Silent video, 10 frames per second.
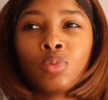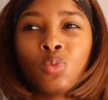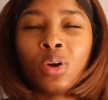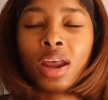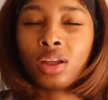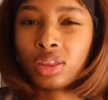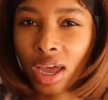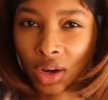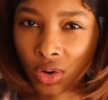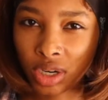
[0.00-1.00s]
without
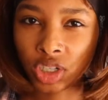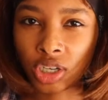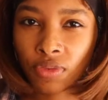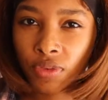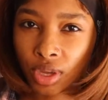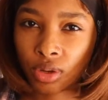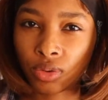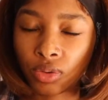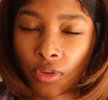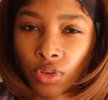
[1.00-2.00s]
that crunchy feel,
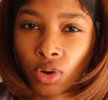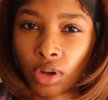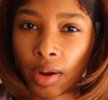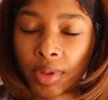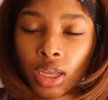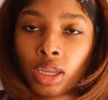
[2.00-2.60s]
if you know what I mean.